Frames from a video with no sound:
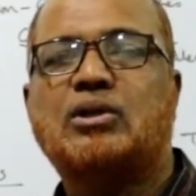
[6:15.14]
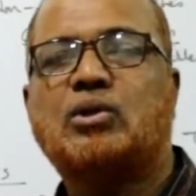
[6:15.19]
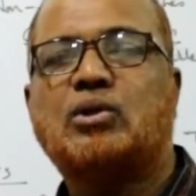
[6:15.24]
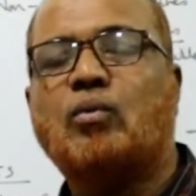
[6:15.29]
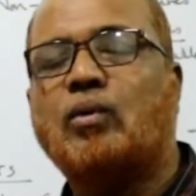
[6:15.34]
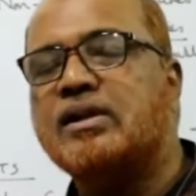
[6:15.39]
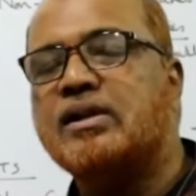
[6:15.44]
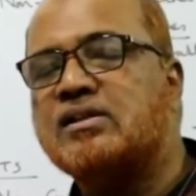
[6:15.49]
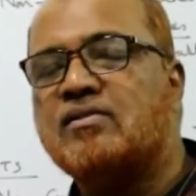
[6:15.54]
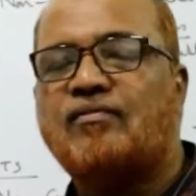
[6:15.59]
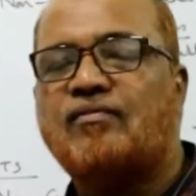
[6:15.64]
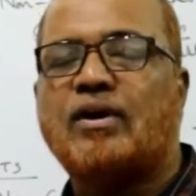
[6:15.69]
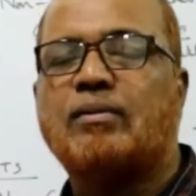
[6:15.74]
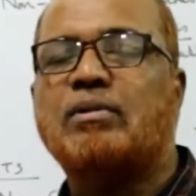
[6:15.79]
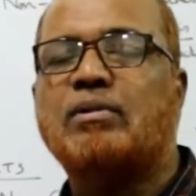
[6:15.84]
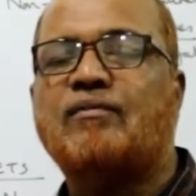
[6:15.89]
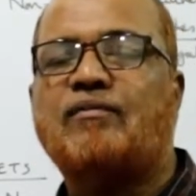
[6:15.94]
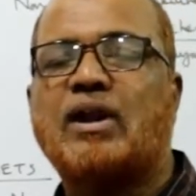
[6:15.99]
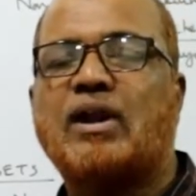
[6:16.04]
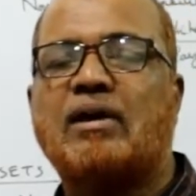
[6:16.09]
So what is the
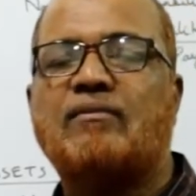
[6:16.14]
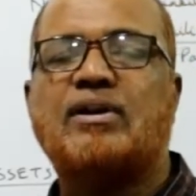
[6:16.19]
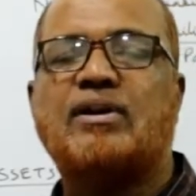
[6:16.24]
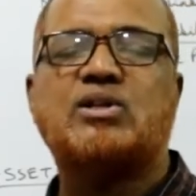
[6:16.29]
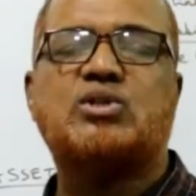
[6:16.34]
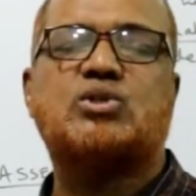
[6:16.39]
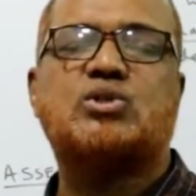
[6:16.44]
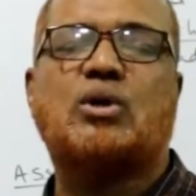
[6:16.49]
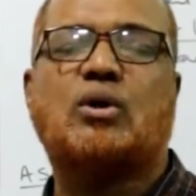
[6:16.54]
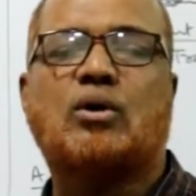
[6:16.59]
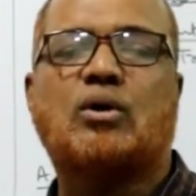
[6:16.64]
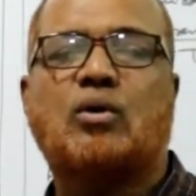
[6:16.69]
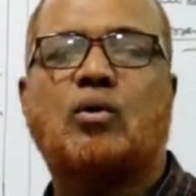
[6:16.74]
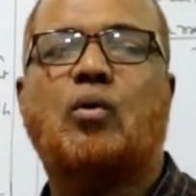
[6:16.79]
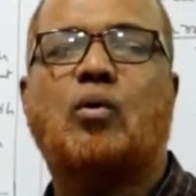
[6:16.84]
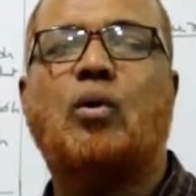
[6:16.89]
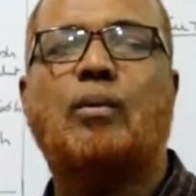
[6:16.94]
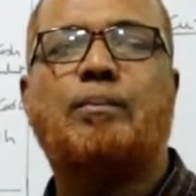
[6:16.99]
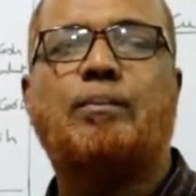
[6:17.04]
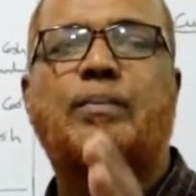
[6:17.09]
formula for average stock?
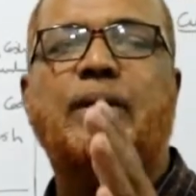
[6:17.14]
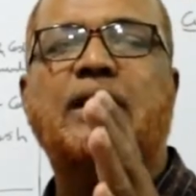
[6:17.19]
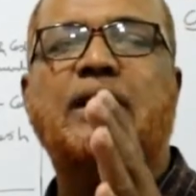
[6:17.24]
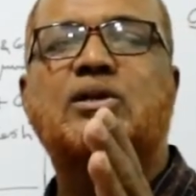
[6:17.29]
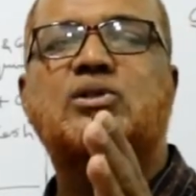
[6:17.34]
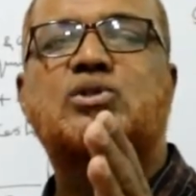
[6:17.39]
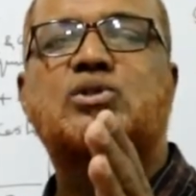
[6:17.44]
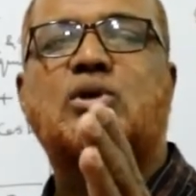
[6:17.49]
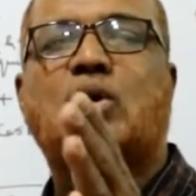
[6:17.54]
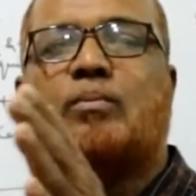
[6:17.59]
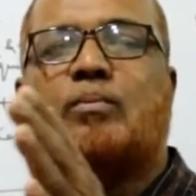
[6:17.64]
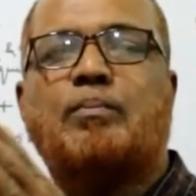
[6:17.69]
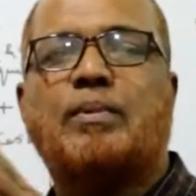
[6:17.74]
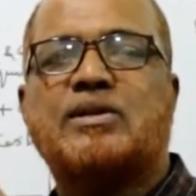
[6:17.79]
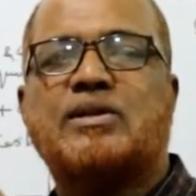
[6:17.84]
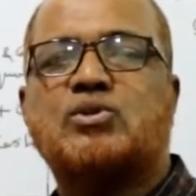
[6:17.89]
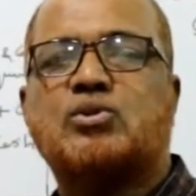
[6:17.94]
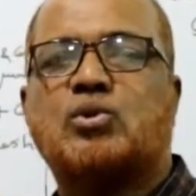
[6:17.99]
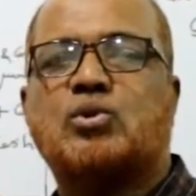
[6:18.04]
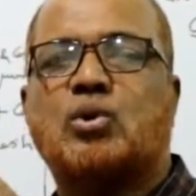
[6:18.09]
Opening stock
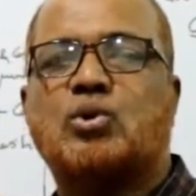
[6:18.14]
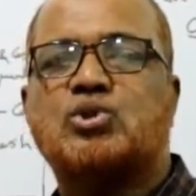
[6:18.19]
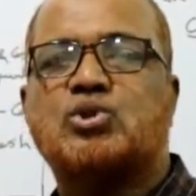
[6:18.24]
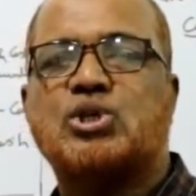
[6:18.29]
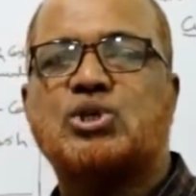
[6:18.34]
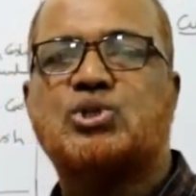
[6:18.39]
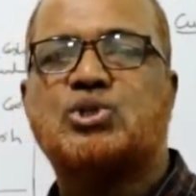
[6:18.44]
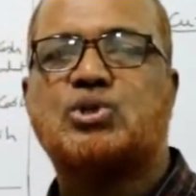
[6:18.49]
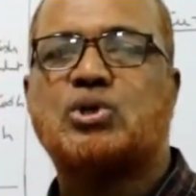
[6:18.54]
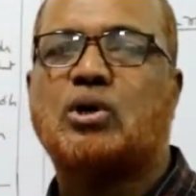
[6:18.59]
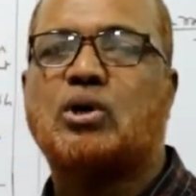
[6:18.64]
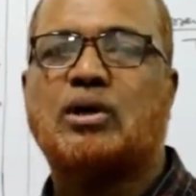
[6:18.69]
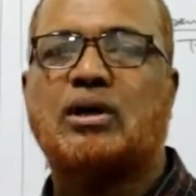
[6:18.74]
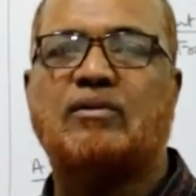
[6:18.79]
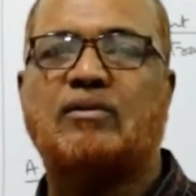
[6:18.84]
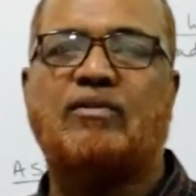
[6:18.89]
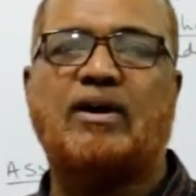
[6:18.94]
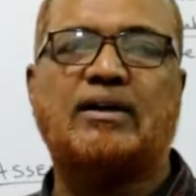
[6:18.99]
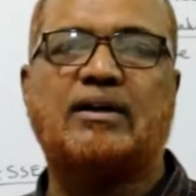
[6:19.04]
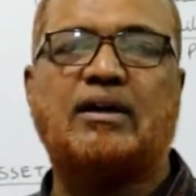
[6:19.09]
plus closing stock
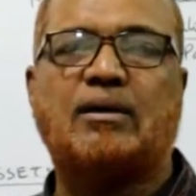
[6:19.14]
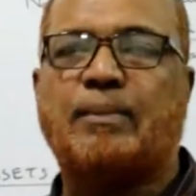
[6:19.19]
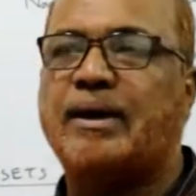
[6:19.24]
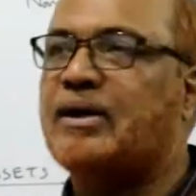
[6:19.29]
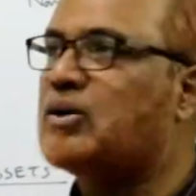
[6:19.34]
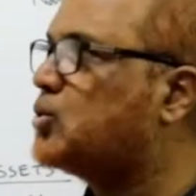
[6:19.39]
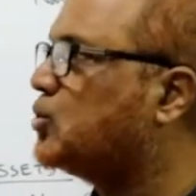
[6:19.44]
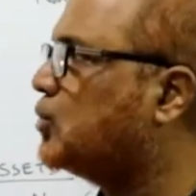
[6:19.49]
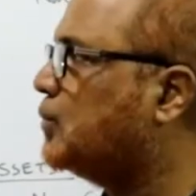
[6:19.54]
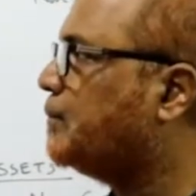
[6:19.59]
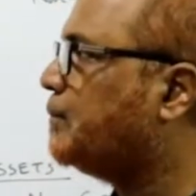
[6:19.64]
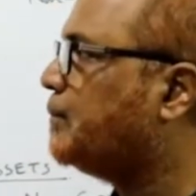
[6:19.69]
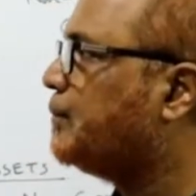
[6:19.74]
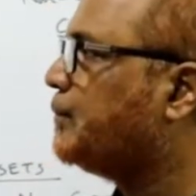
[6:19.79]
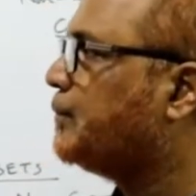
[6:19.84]
divided by 2.